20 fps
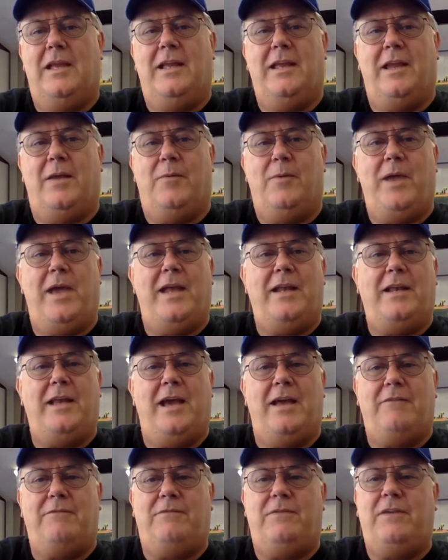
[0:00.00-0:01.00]
Yeah, we hadn't
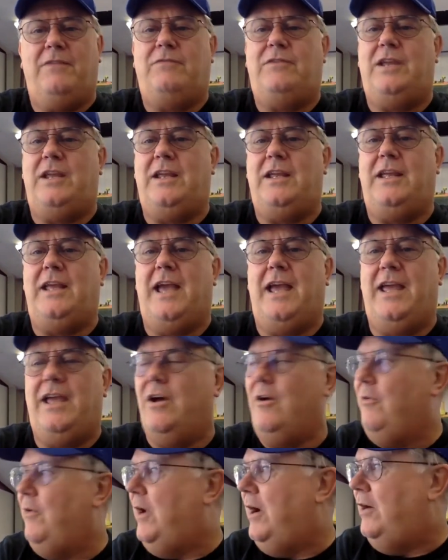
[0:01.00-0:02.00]
got 15K
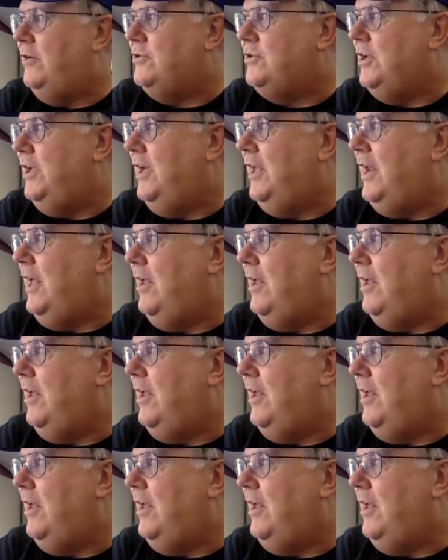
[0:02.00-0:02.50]
on ours yet,